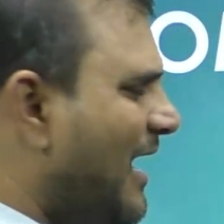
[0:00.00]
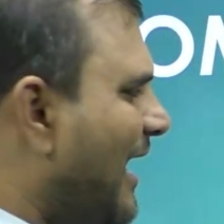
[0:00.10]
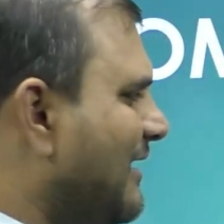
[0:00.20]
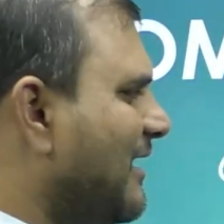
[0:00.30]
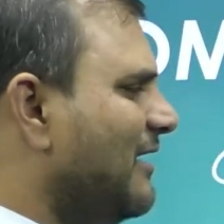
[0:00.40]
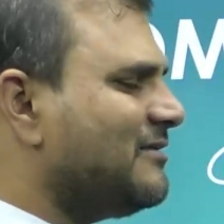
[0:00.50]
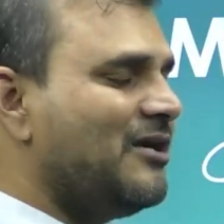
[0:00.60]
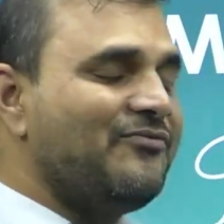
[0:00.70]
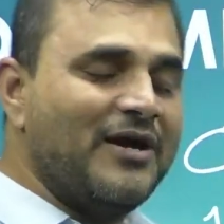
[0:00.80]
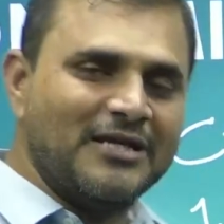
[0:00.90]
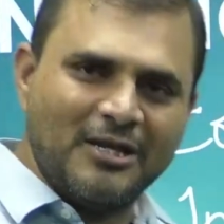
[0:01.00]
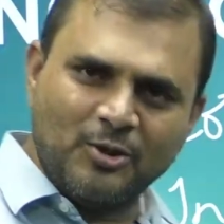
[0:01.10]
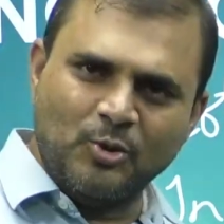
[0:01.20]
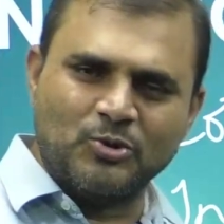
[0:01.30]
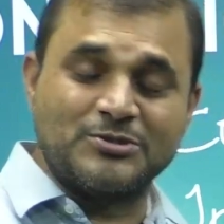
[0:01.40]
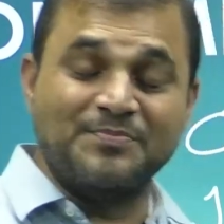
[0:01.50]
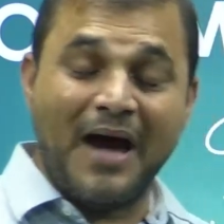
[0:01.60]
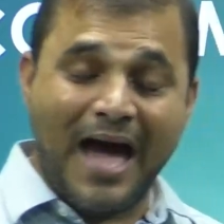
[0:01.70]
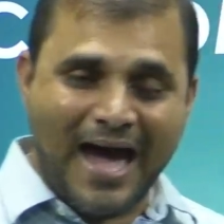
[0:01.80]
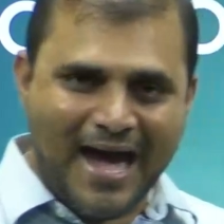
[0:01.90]
And collected final goods.
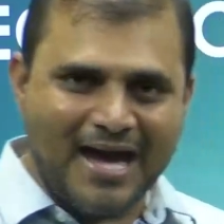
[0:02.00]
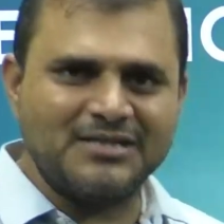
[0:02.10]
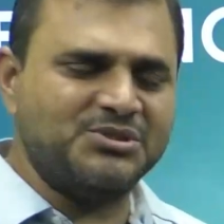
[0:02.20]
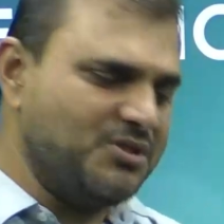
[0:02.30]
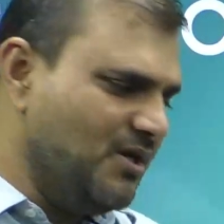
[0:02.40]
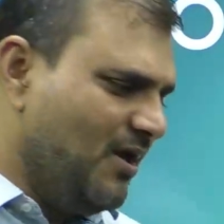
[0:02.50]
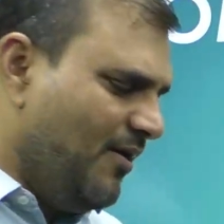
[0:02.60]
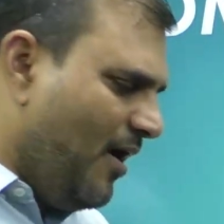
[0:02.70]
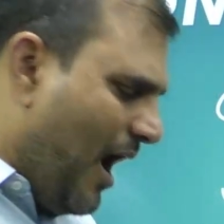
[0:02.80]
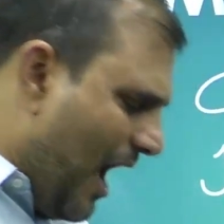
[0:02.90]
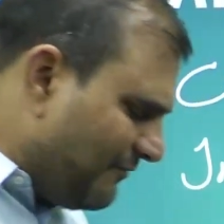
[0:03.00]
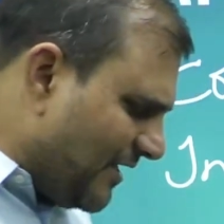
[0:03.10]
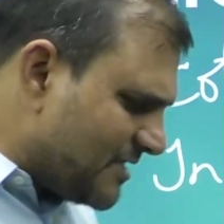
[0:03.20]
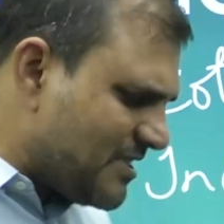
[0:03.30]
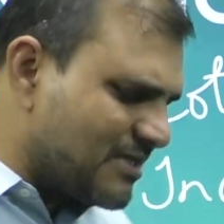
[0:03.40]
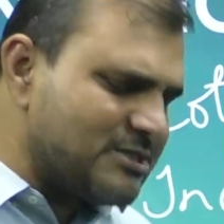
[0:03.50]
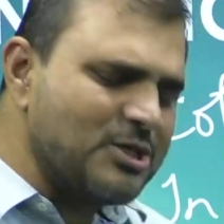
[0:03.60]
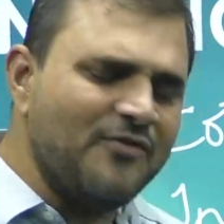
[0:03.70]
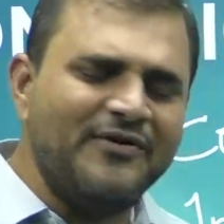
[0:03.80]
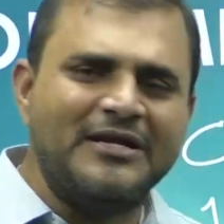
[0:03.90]
But after success
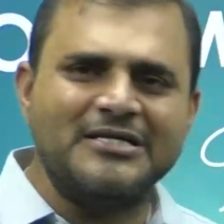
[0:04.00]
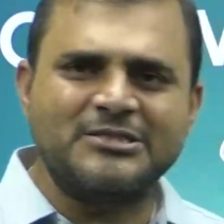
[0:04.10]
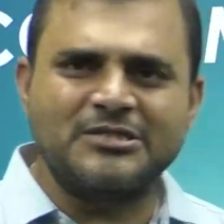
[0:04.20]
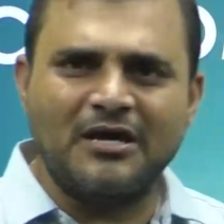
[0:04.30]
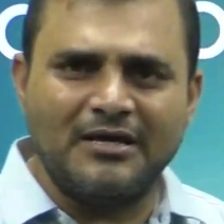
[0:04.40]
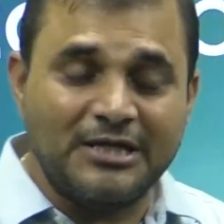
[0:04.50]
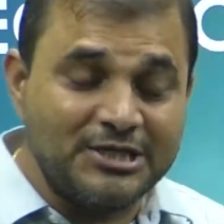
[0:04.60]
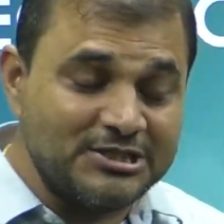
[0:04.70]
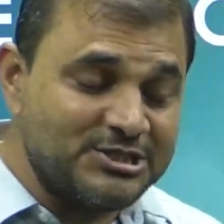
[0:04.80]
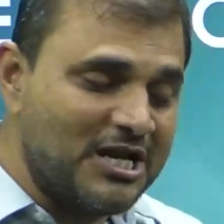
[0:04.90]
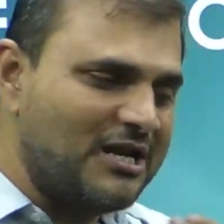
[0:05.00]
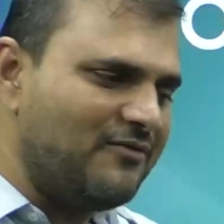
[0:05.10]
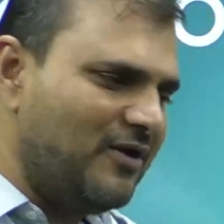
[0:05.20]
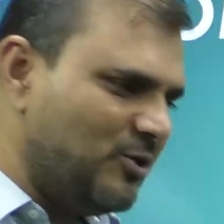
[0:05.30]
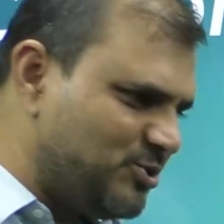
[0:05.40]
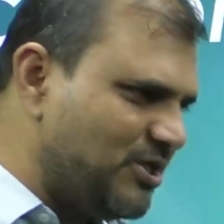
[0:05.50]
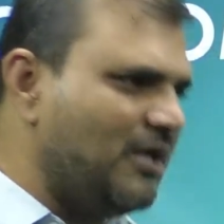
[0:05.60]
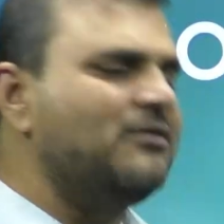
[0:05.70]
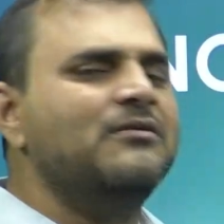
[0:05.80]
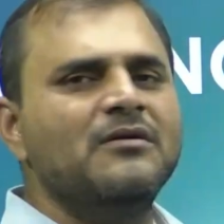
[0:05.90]
of industrial
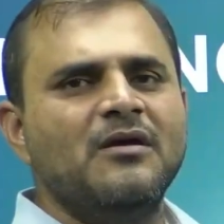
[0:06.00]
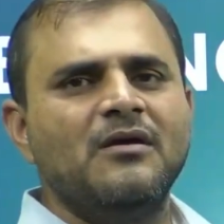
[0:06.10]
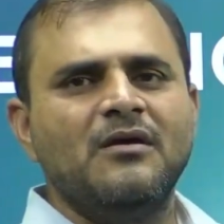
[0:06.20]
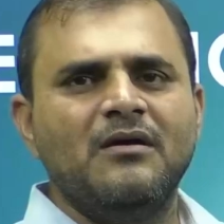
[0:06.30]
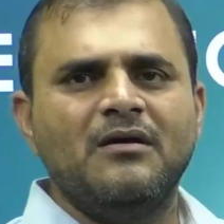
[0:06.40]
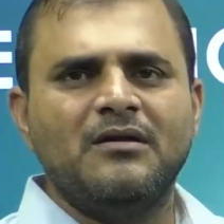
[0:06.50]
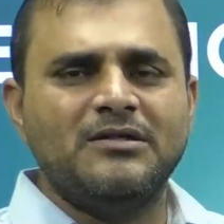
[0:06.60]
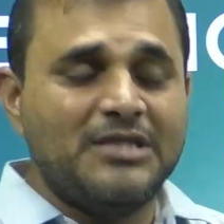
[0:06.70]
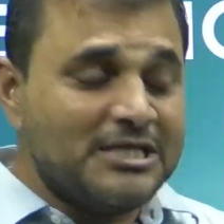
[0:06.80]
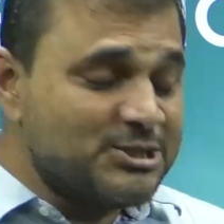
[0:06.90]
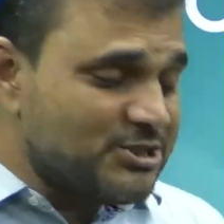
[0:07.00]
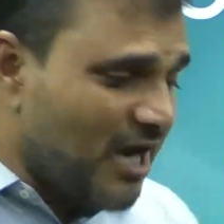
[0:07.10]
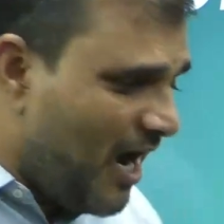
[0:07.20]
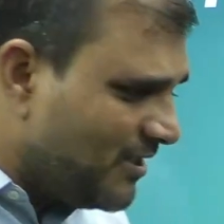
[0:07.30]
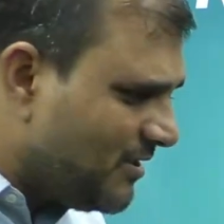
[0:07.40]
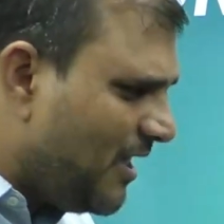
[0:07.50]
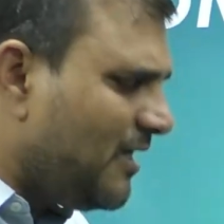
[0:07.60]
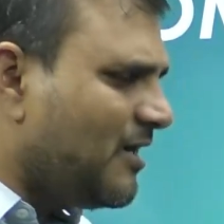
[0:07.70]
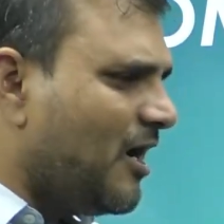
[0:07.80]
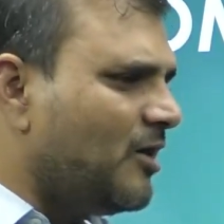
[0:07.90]
revolution, they
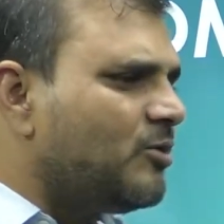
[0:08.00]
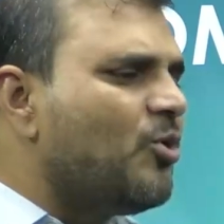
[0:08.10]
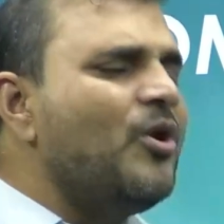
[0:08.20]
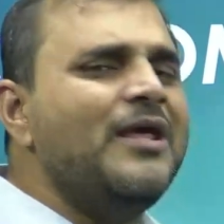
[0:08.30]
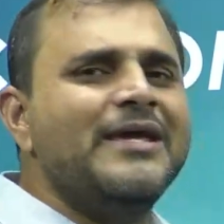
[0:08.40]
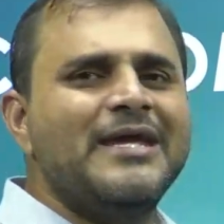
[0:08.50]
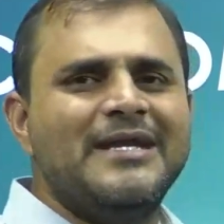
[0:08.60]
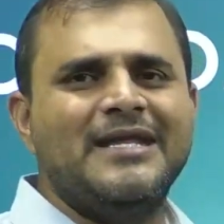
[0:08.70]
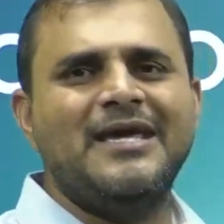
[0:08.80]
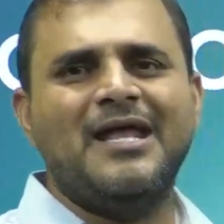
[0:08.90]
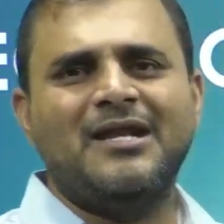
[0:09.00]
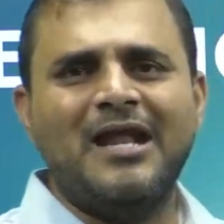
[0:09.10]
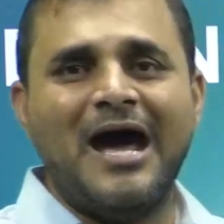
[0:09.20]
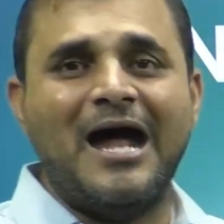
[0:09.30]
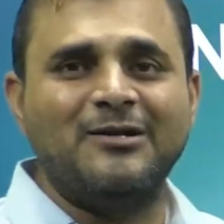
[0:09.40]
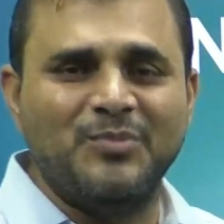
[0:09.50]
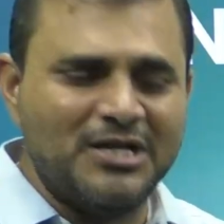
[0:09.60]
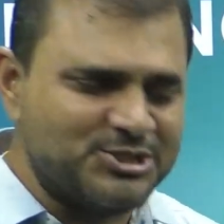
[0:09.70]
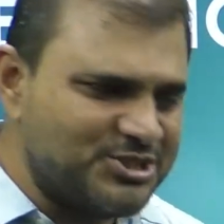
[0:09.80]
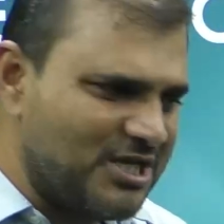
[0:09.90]
started controlling Indian
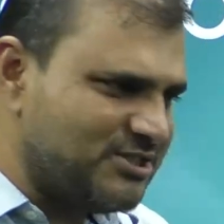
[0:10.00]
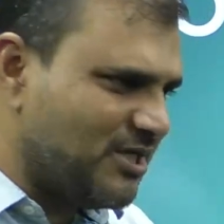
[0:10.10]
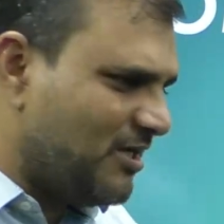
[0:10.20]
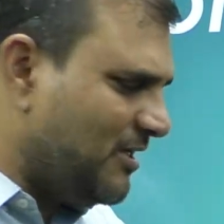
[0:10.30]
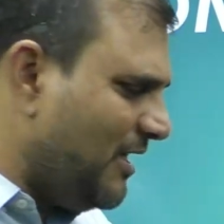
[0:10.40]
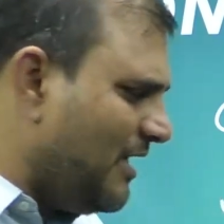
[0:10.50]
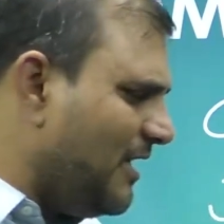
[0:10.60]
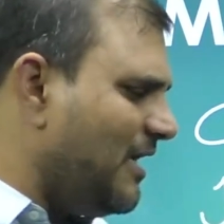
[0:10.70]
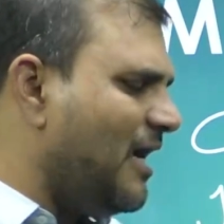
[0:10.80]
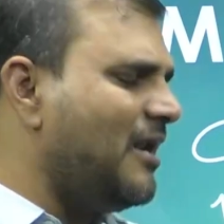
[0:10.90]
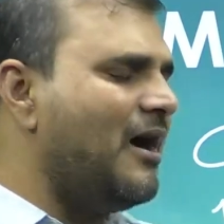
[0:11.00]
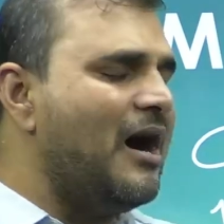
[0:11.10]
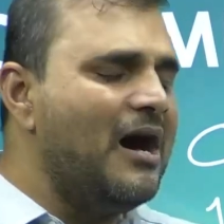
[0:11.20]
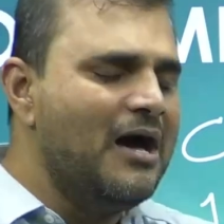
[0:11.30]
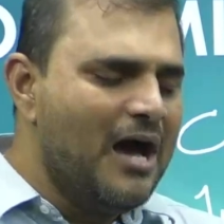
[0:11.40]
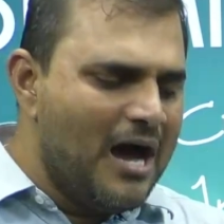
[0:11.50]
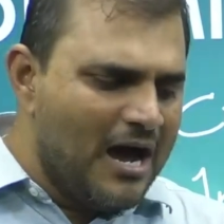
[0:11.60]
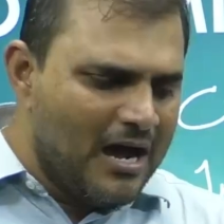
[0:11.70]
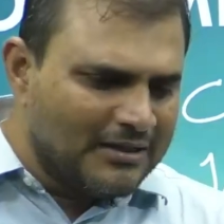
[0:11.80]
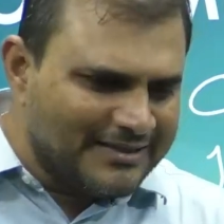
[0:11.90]
administration, Indian
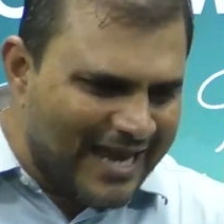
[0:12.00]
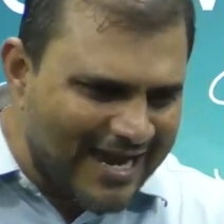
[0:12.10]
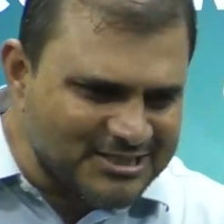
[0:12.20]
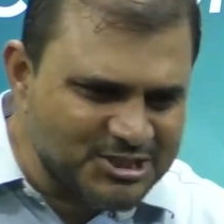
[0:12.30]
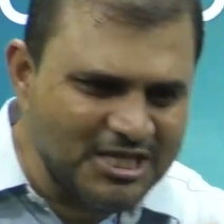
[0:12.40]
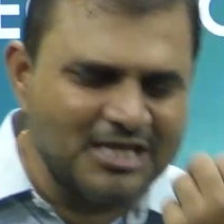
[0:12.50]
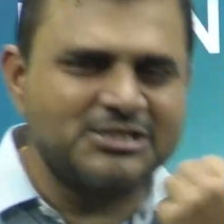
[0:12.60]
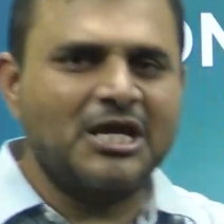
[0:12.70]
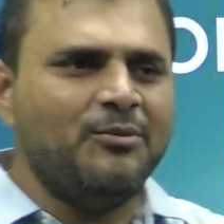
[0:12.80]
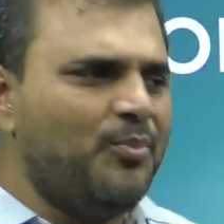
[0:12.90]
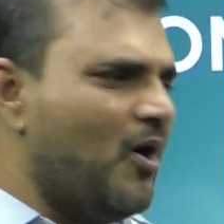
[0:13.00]
Indian